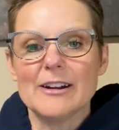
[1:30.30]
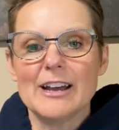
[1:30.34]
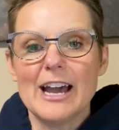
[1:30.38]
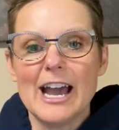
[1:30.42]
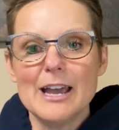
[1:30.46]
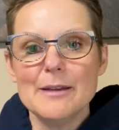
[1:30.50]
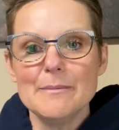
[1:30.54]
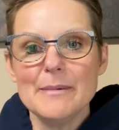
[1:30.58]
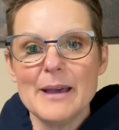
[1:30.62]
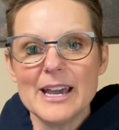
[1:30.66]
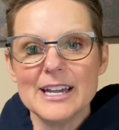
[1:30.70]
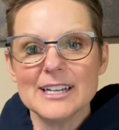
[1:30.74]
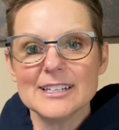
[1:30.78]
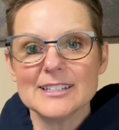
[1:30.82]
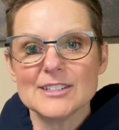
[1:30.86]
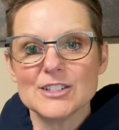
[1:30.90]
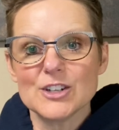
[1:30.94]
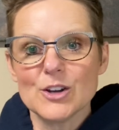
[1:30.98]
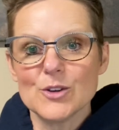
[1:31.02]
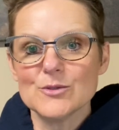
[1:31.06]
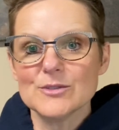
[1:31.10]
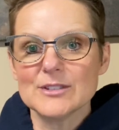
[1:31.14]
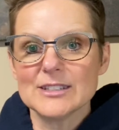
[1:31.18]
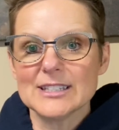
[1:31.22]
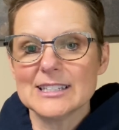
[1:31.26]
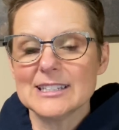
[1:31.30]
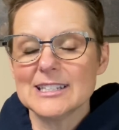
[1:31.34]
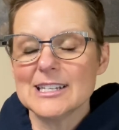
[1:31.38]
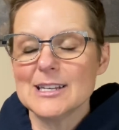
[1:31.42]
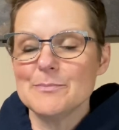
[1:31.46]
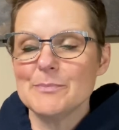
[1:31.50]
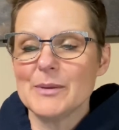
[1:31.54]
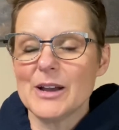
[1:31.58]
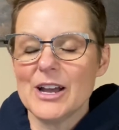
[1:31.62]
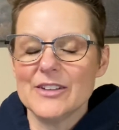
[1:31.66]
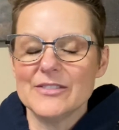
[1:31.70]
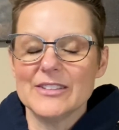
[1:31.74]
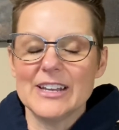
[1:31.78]
Ibex, don't
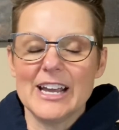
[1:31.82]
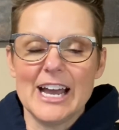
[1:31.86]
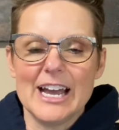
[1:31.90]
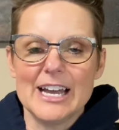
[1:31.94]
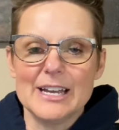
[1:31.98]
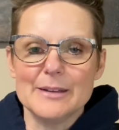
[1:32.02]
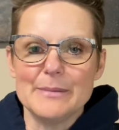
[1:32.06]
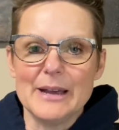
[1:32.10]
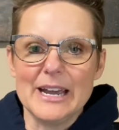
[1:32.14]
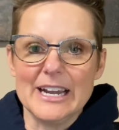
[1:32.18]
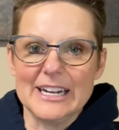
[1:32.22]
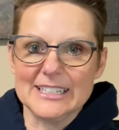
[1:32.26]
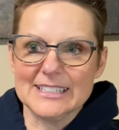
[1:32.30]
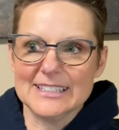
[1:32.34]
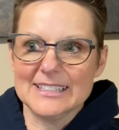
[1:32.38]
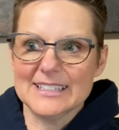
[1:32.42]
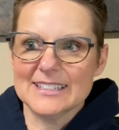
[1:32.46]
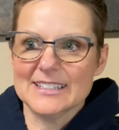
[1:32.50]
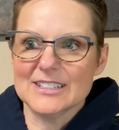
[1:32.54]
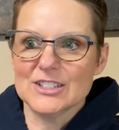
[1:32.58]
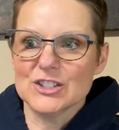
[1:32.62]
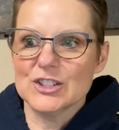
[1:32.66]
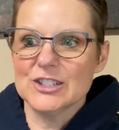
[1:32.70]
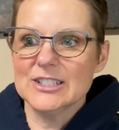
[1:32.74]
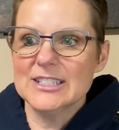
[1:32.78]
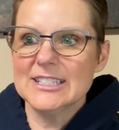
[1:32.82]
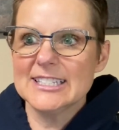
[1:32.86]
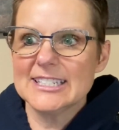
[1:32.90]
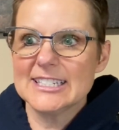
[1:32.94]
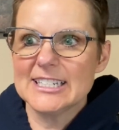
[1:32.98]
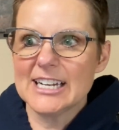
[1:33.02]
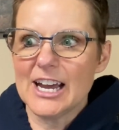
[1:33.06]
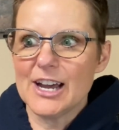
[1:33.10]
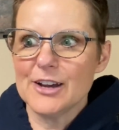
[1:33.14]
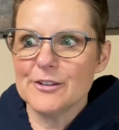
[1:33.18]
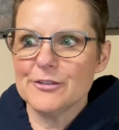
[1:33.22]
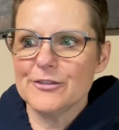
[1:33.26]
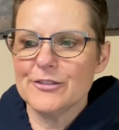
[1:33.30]
sleep on the Ibex. This is good
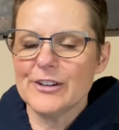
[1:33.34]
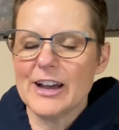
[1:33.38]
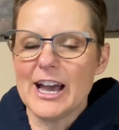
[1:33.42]
stuff.